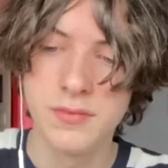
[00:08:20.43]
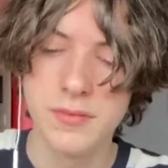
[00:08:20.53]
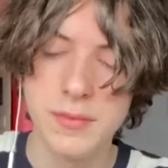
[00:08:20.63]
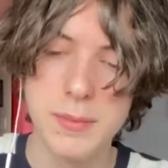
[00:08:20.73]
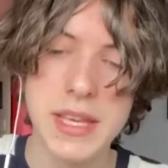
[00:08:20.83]

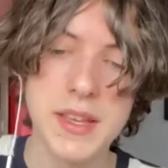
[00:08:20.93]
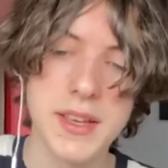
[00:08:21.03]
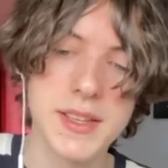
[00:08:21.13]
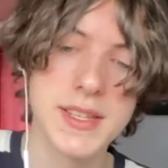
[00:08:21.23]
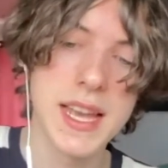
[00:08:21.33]

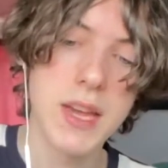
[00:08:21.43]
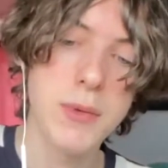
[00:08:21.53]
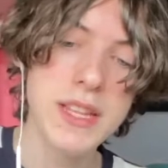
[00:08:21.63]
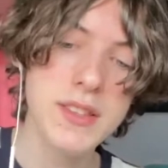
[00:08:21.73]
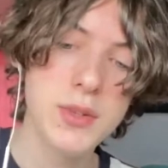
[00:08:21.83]
because I
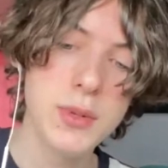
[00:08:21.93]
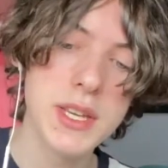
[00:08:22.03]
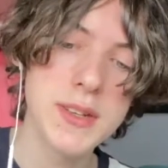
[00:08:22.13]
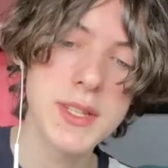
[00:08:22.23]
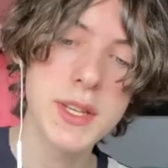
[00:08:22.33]
went 2
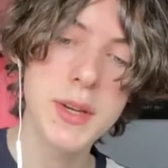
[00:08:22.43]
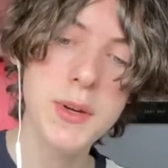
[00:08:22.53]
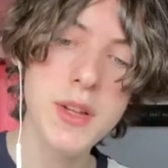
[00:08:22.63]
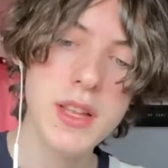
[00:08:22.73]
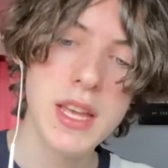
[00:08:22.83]
years ago
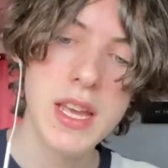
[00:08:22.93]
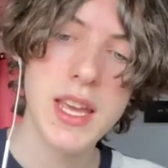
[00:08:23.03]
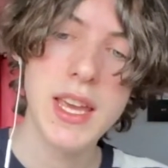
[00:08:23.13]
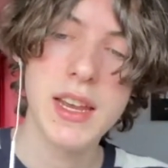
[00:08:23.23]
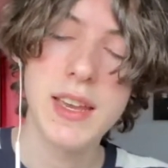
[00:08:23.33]

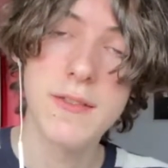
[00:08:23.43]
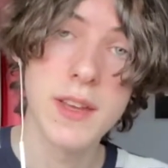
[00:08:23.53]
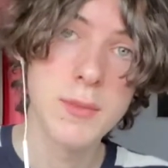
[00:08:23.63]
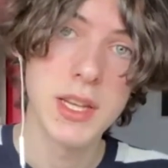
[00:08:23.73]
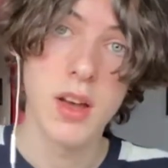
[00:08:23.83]
and I
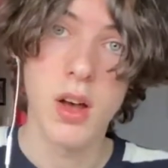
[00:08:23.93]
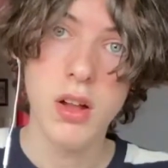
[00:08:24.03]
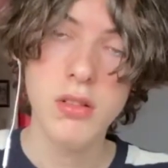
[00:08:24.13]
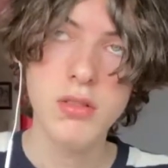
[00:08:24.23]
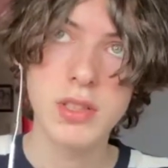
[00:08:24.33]
filmed it
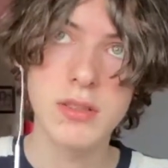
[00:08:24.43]
all,